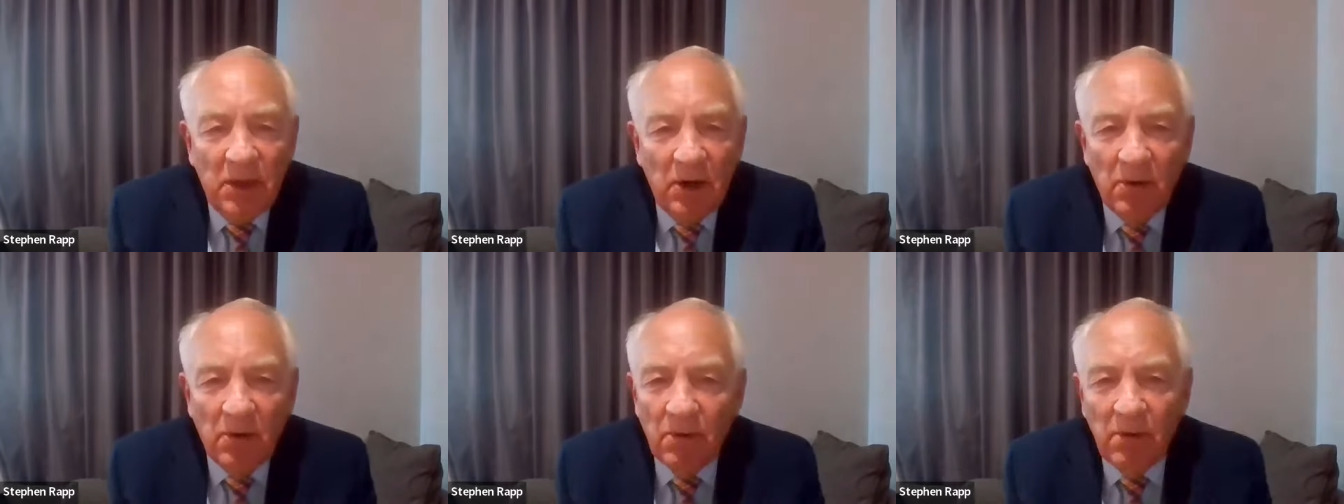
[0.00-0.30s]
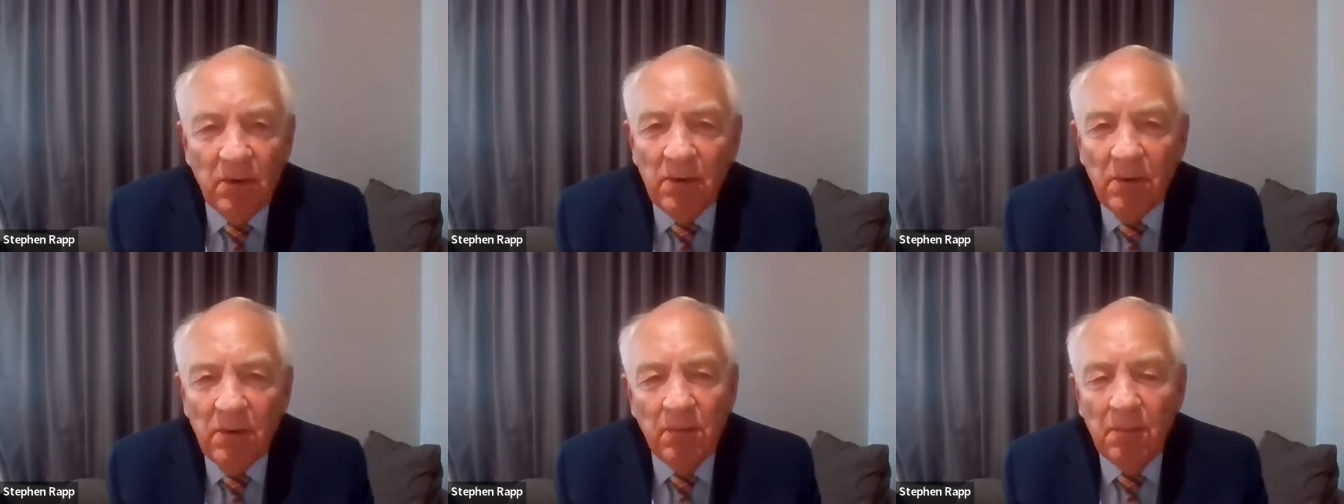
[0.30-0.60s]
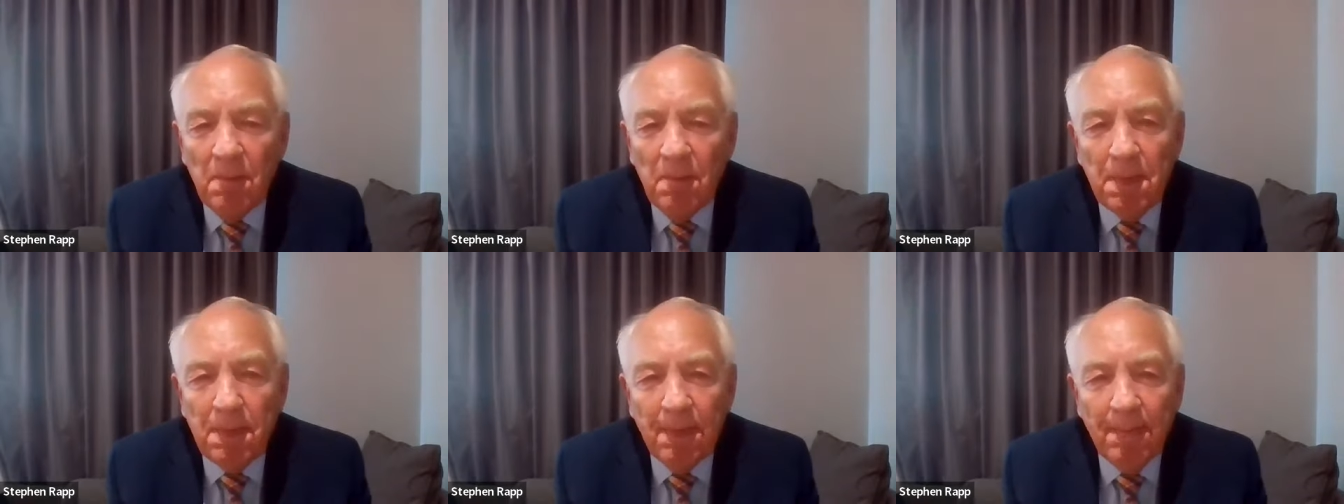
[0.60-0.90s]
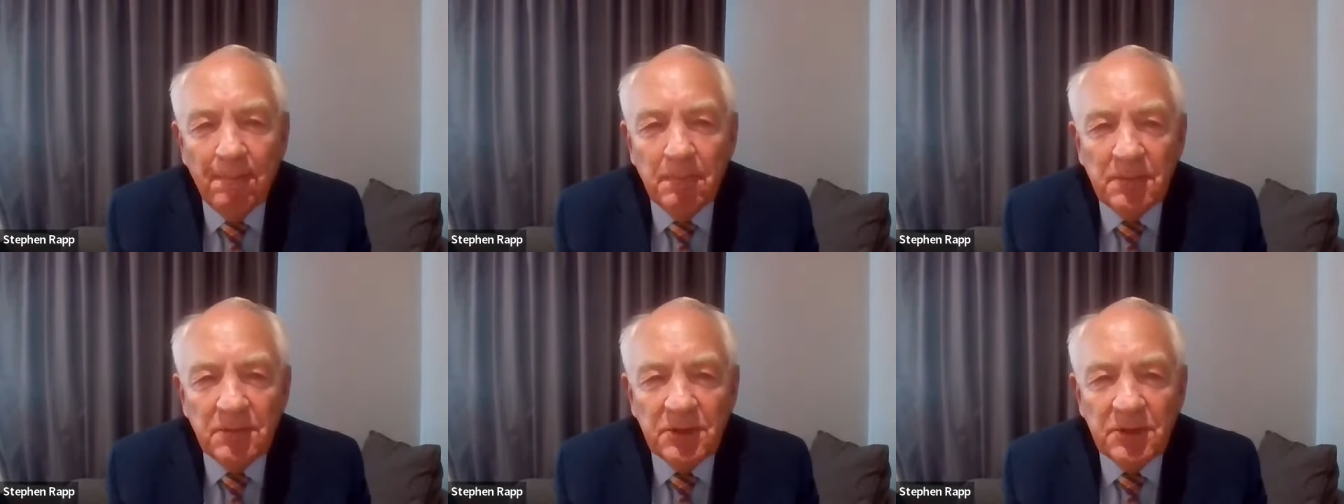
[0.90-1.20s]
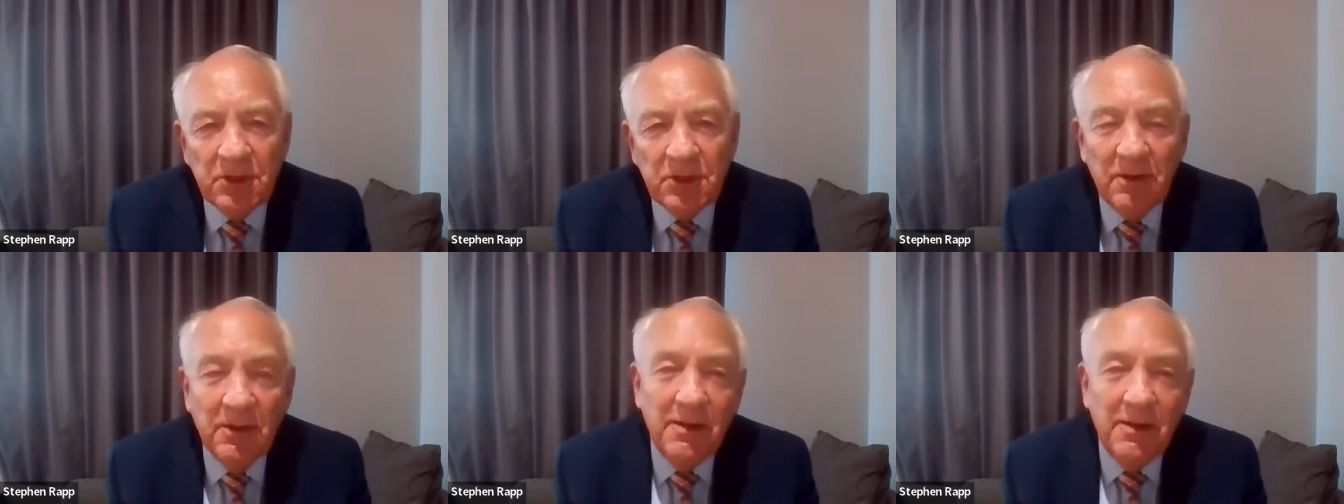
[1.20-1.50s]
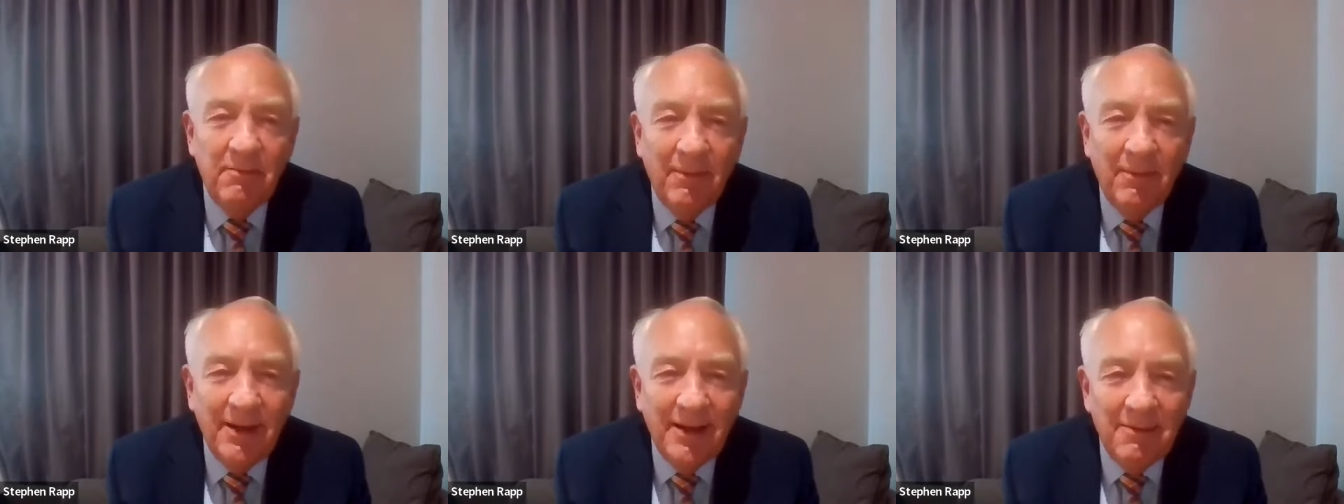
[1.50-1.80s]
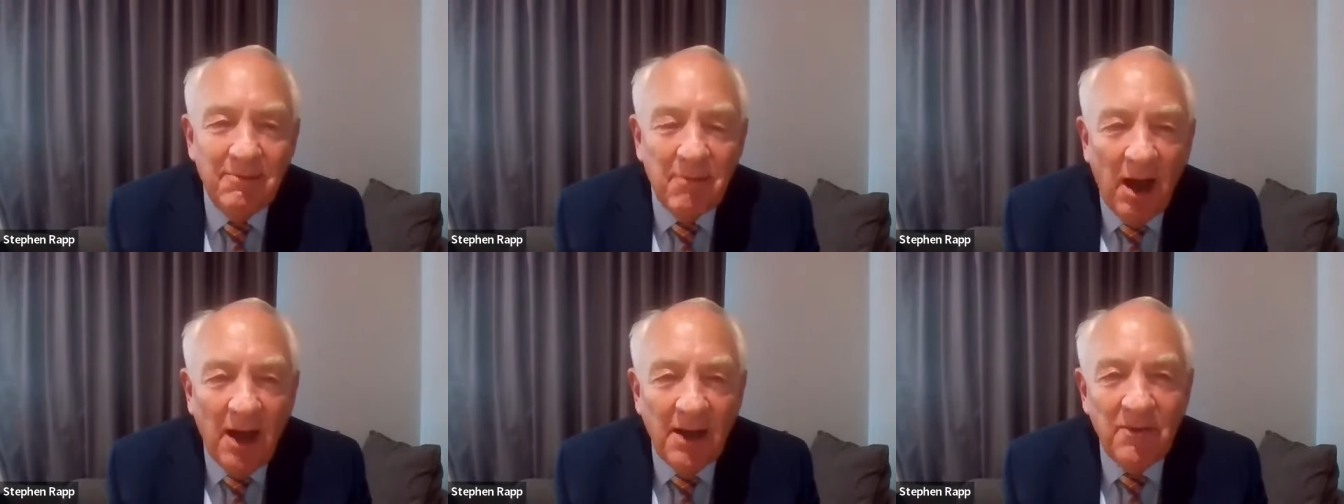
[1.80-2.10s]
you know, certainly
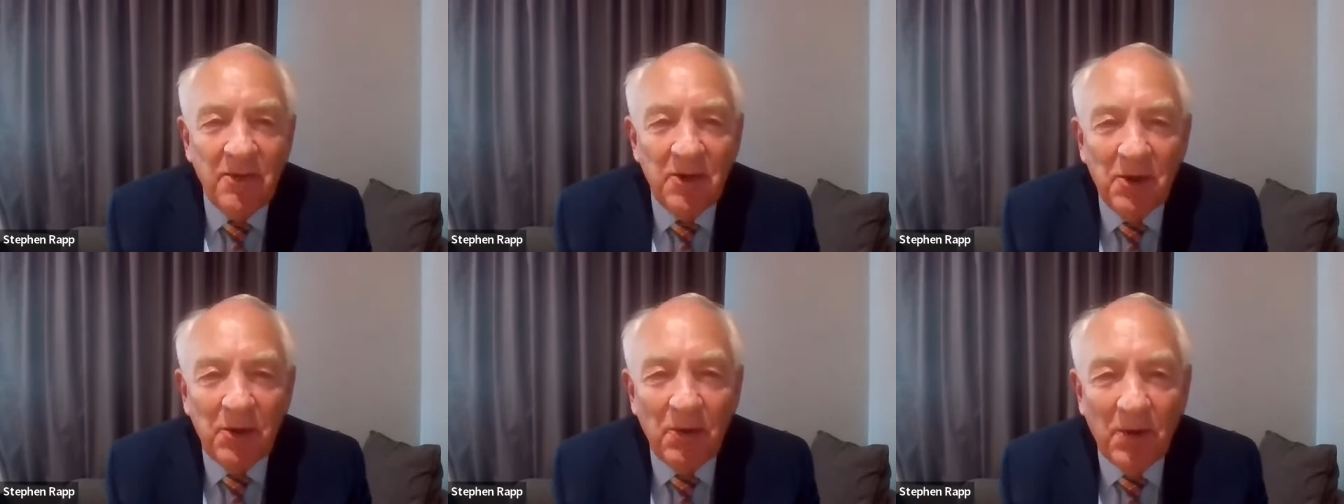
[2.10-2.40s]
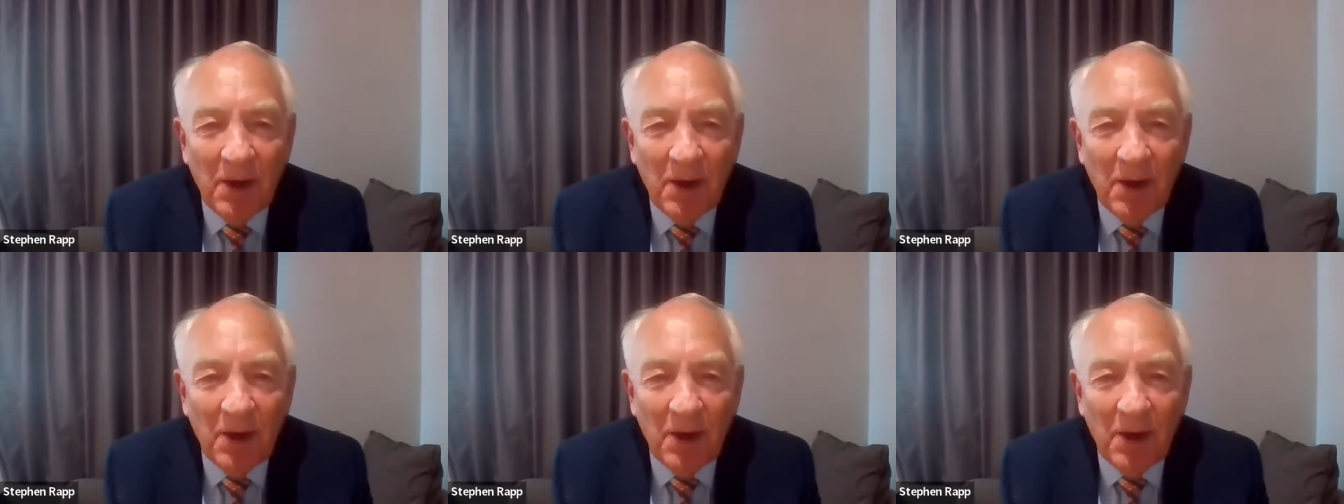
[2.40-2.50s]
in my view,